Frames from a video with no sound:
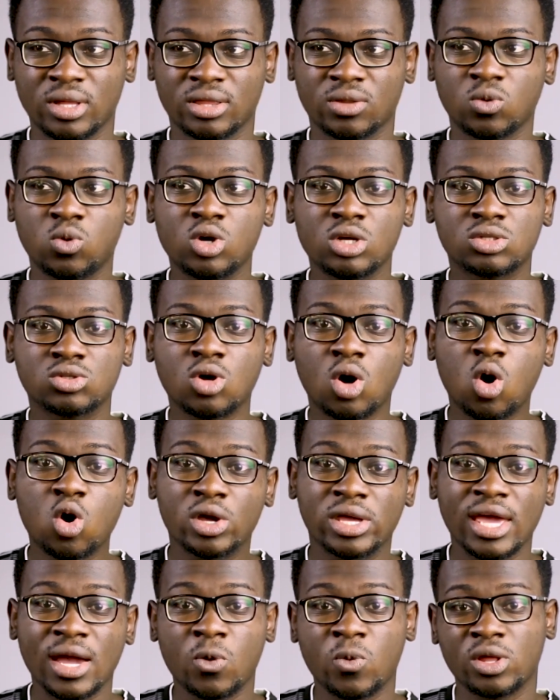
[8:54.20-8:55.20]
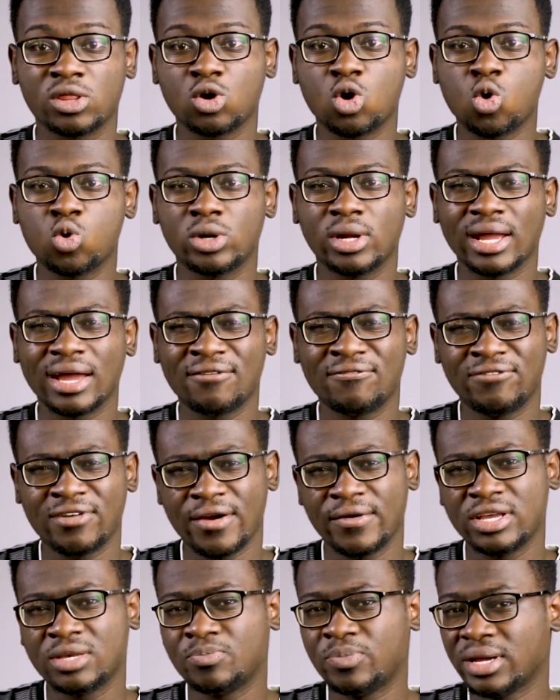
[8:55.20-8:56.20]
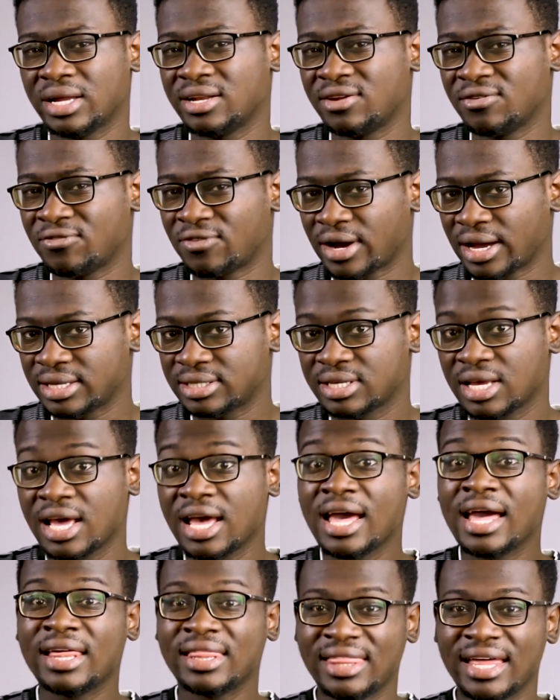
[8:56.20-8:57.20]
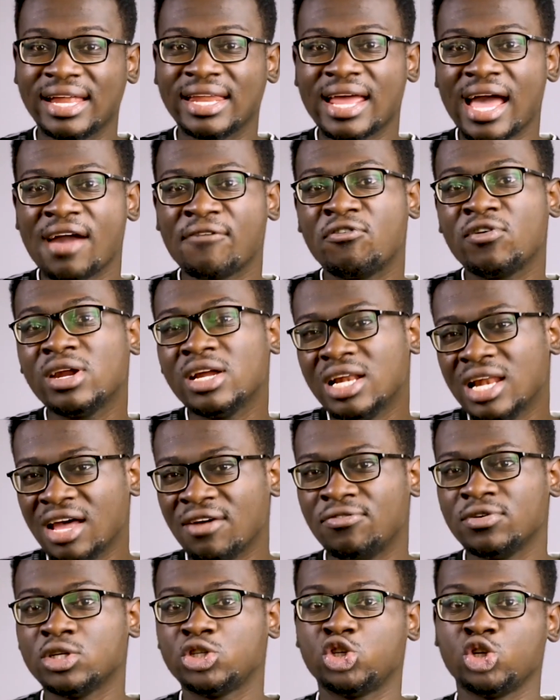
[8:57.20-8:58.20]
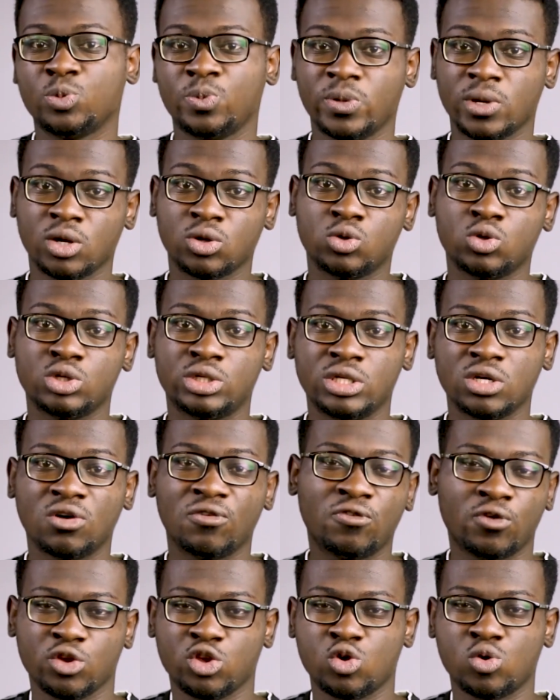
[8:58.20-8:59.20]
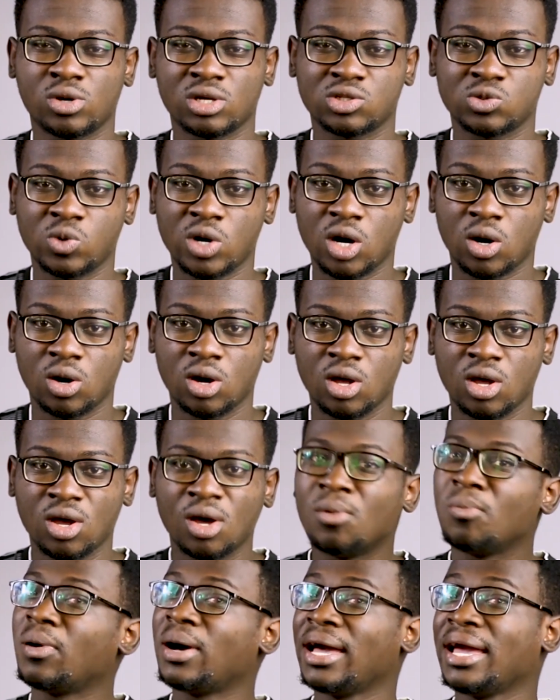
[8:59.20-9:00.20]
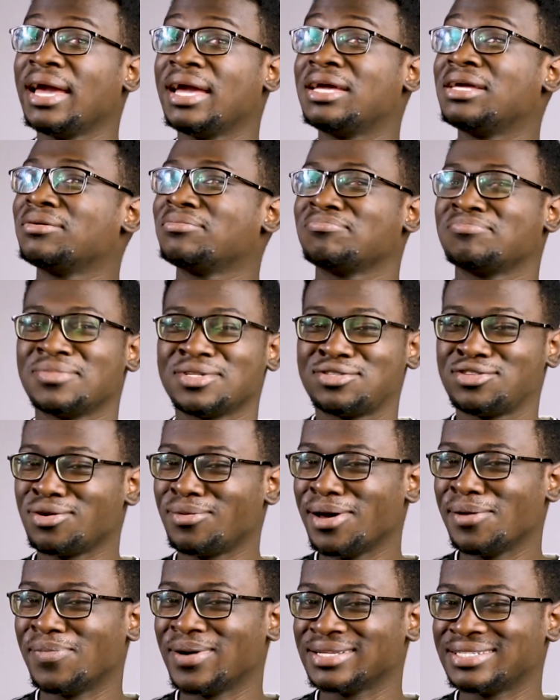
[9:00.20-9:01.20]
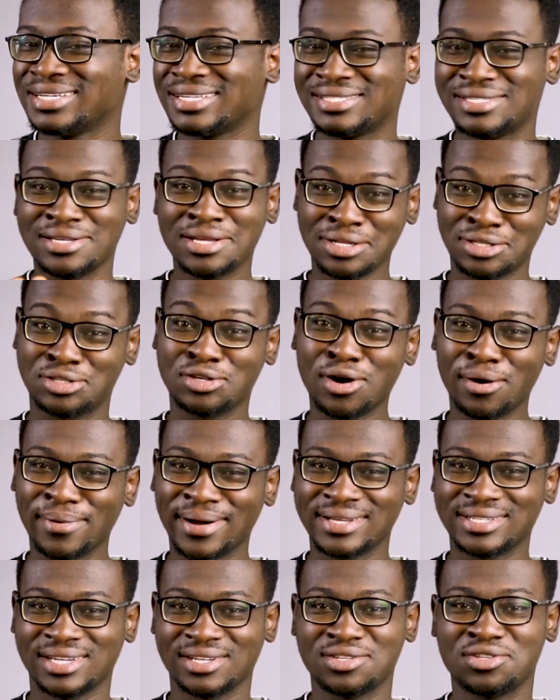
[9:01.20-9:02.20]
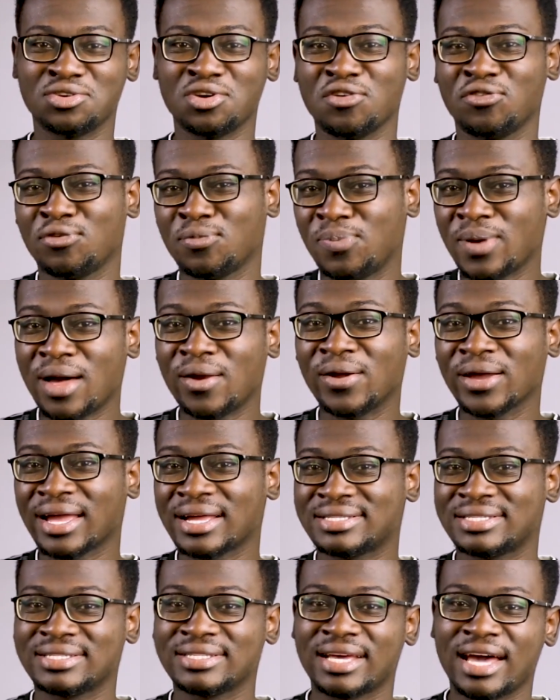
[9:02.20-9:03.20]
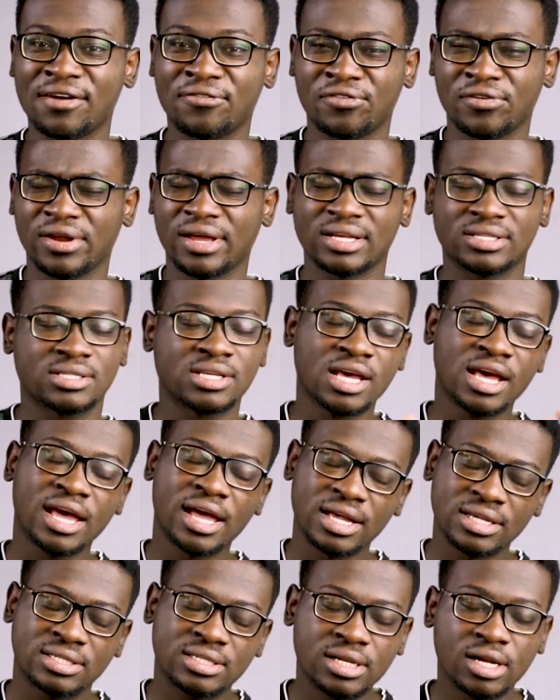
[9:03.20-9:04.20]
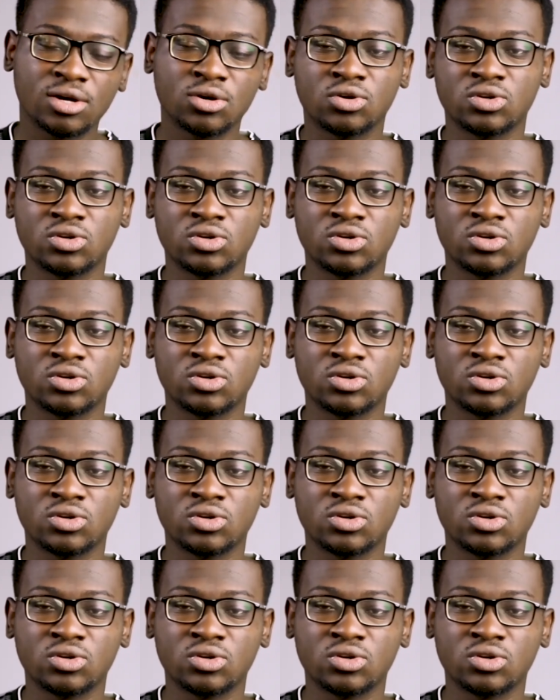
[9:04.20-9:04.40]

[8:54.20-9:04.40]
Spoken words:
who is not okay with holding a very big device, then the iPhone 11 should be a good deal for you as well. But hey, it's not my budget, it's your budget. So if you plan on getting the iPhone X, it's still a